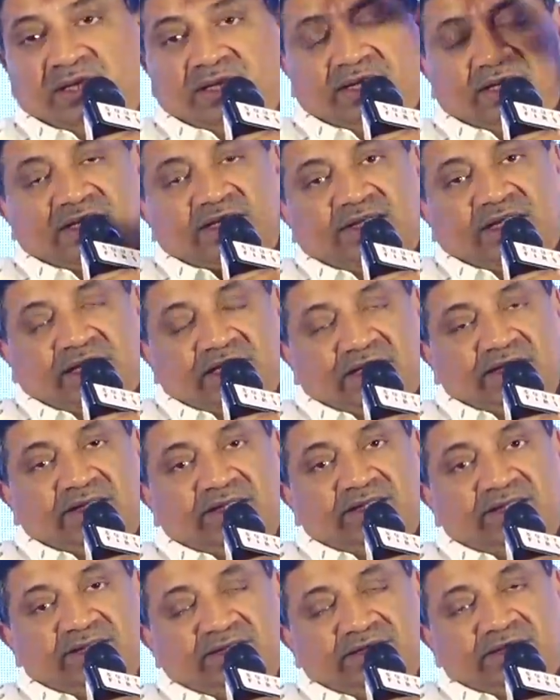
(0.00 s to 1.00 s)
In 10
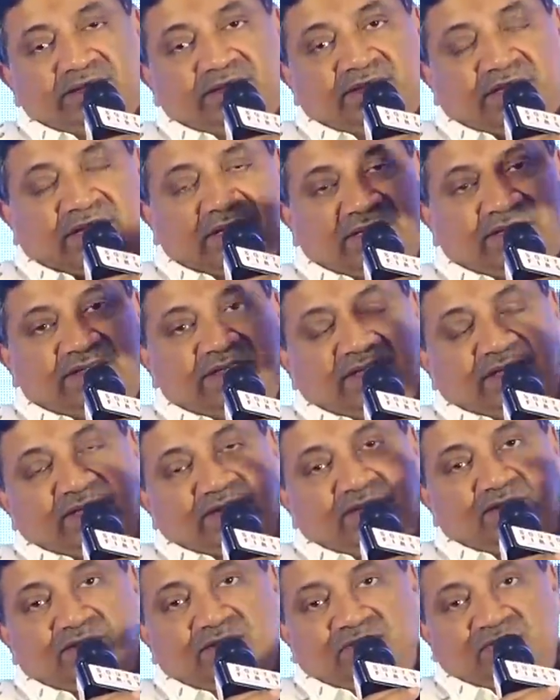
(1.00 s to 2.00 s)
years, that has
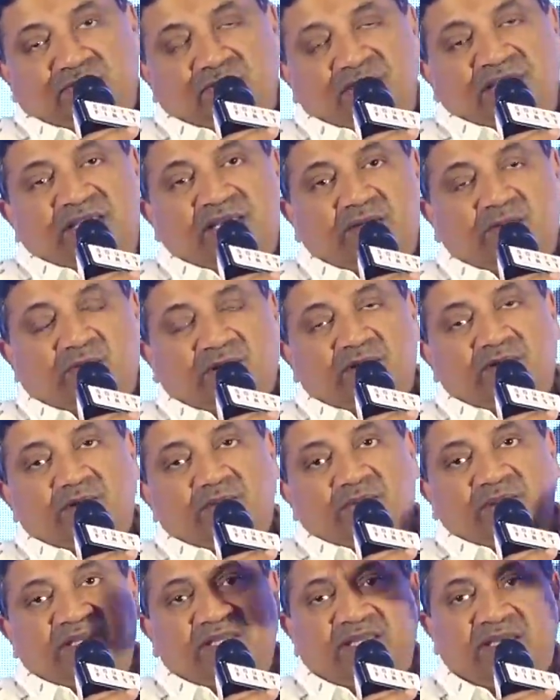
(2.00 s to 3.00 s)
changed to, if we get 1
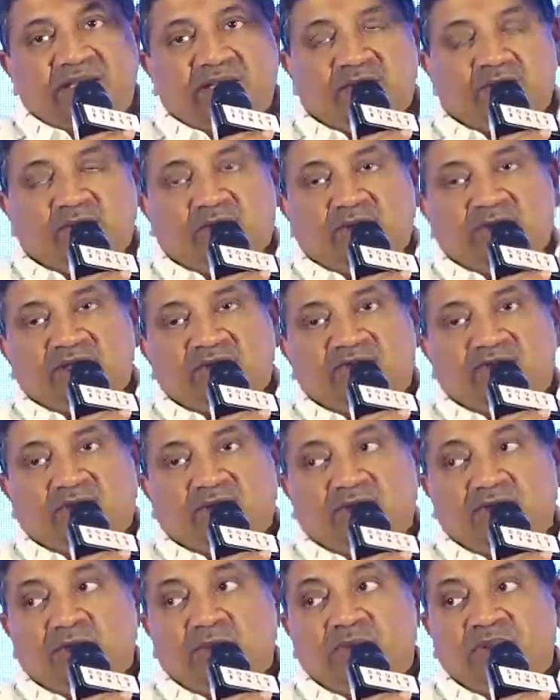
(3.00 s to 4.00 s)
rupee, they get more than
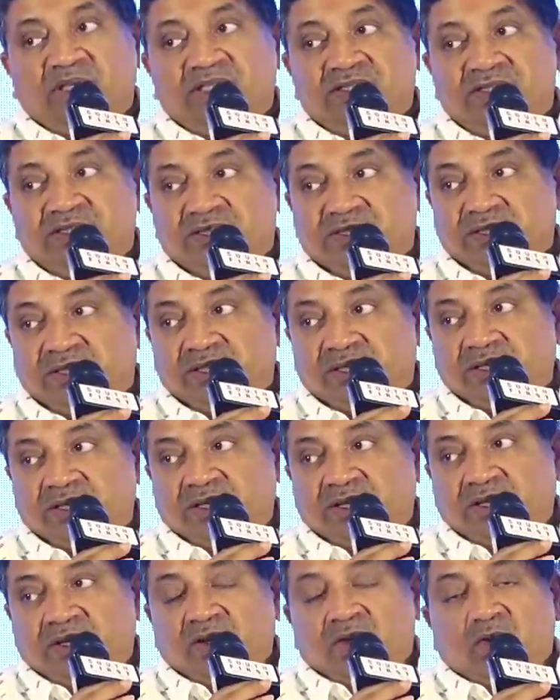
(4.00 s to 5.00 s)
4 rupees.
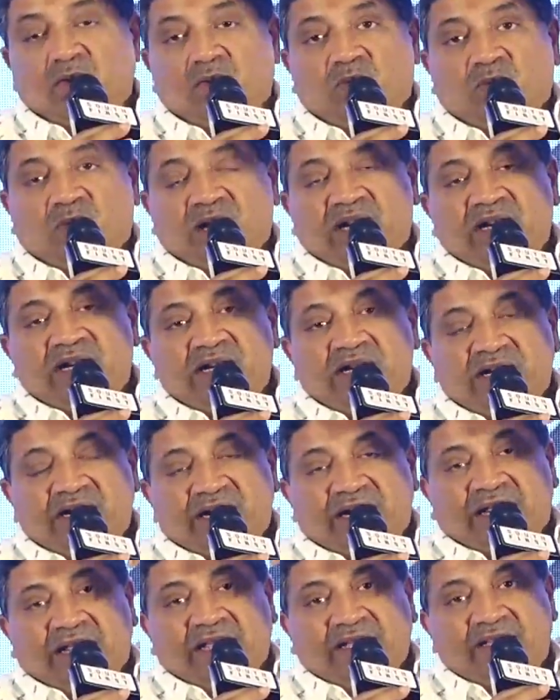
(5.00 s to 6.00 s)
1
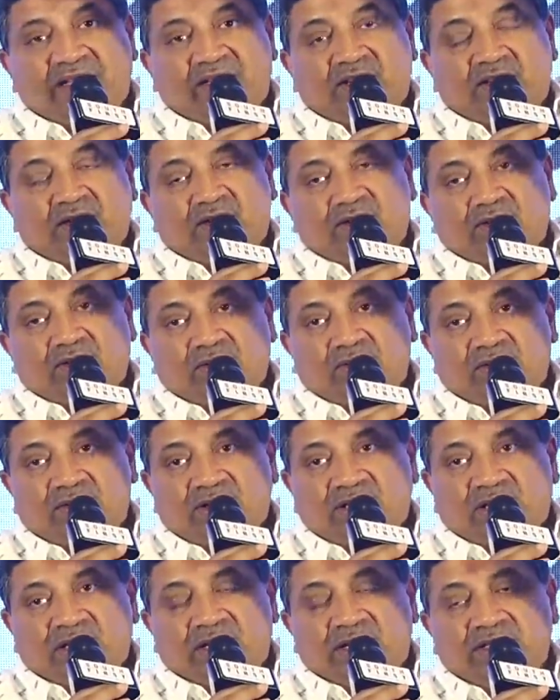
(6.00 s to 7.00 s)
lakh crore
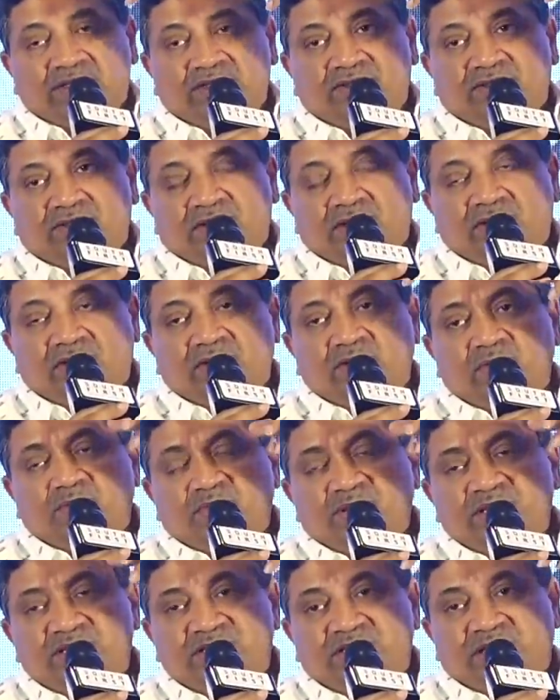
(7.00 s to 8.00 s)
extra
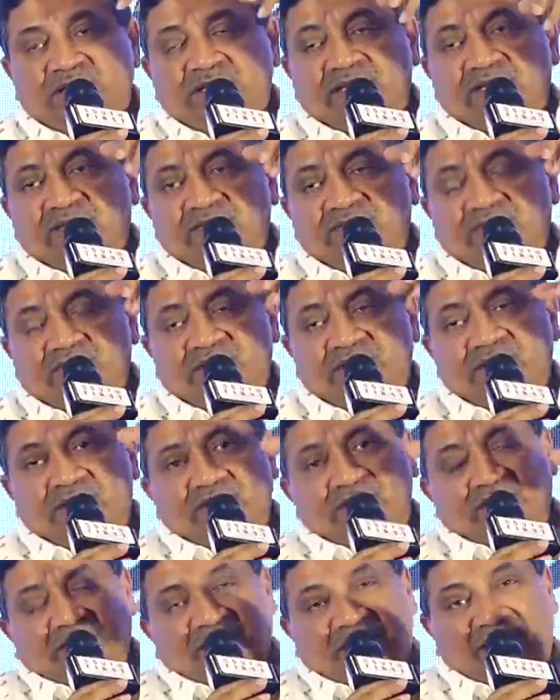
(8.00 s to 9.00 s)
rupees are given
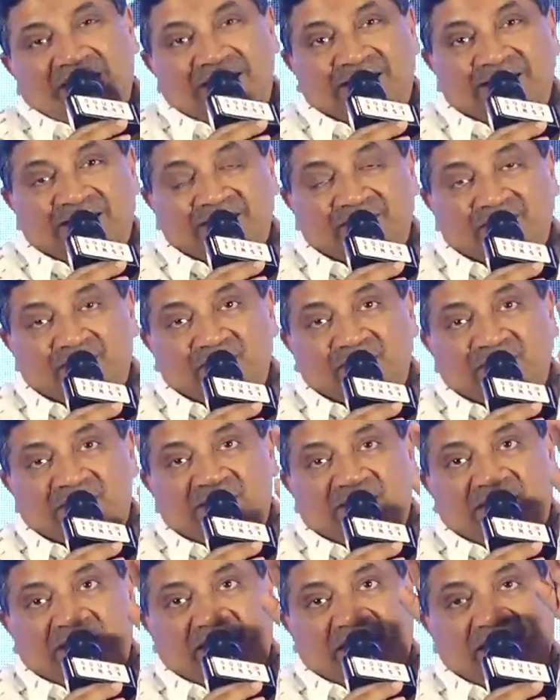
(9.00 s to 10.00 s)
relative to the
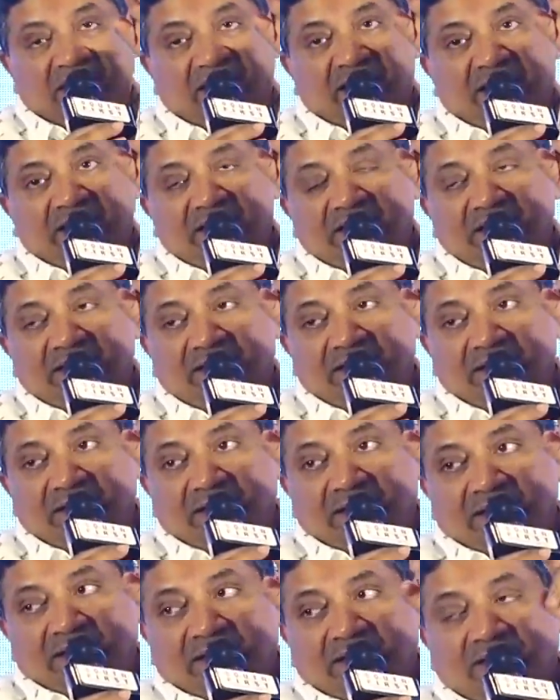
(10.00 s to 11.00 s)
trend line
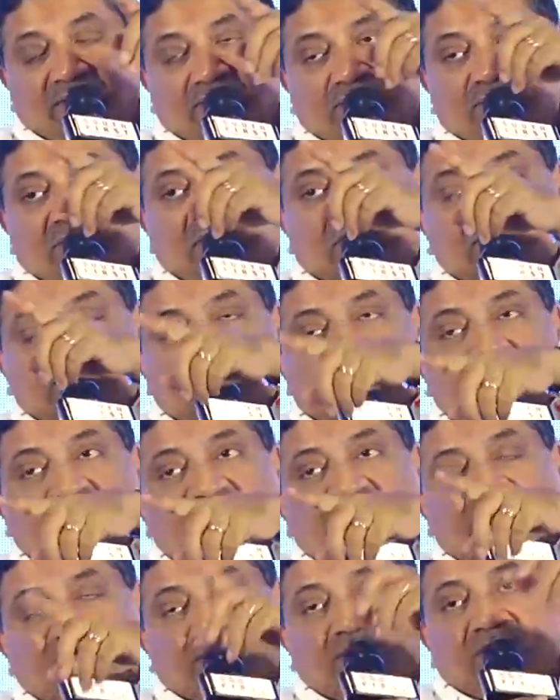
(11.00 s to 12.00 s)
in
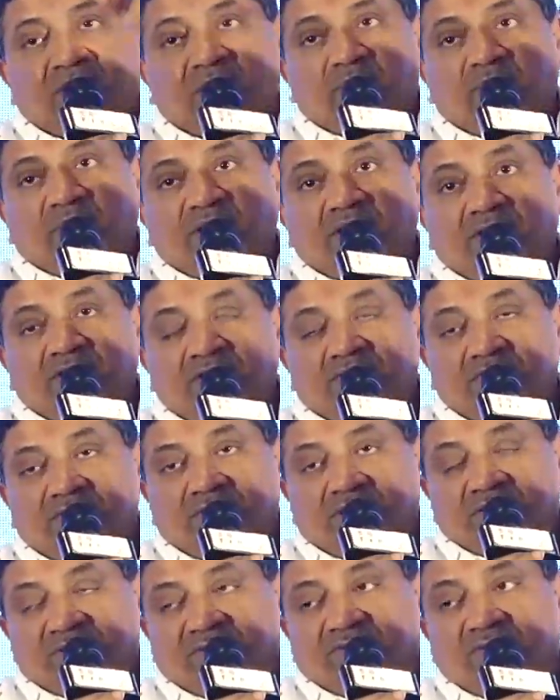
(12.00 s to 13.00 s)
2024 compared to
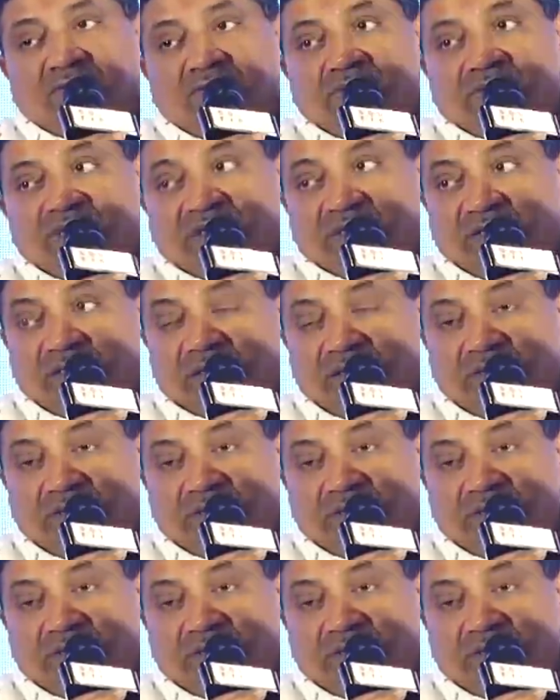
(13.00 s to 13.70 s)
2014.